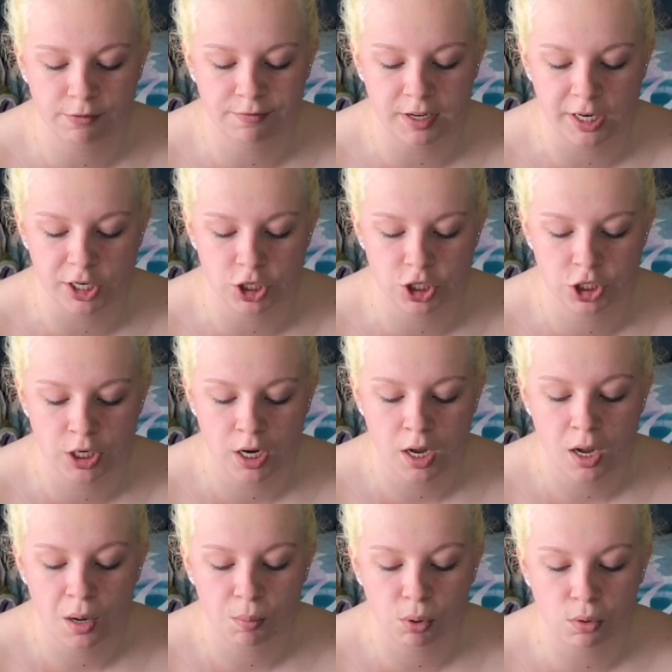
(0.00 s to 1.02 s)
Finish
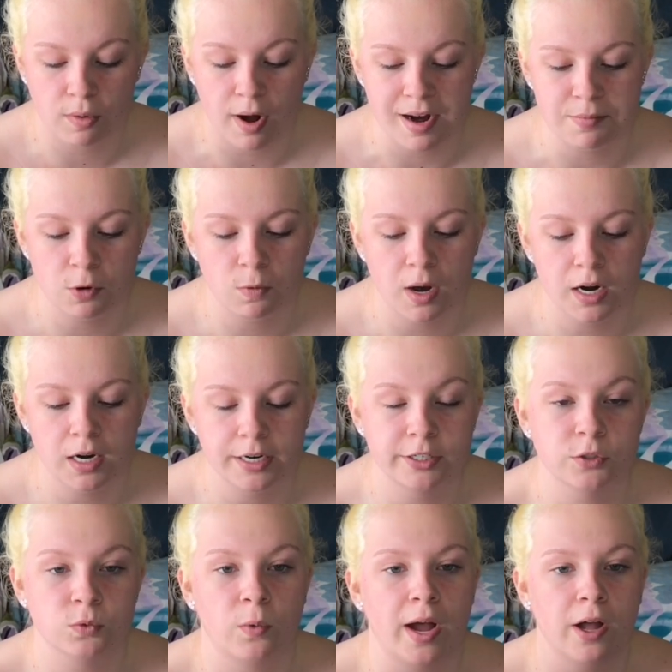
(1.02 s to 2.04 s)
Primer Water
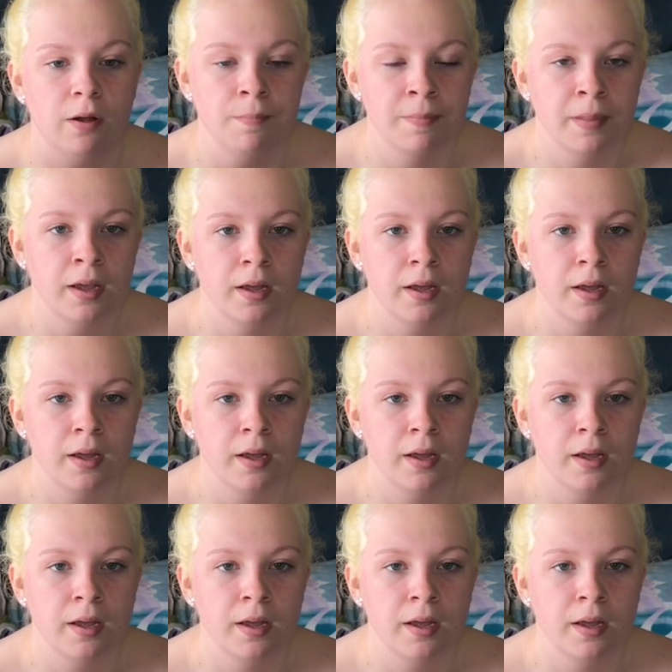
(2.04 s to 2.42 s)
as well.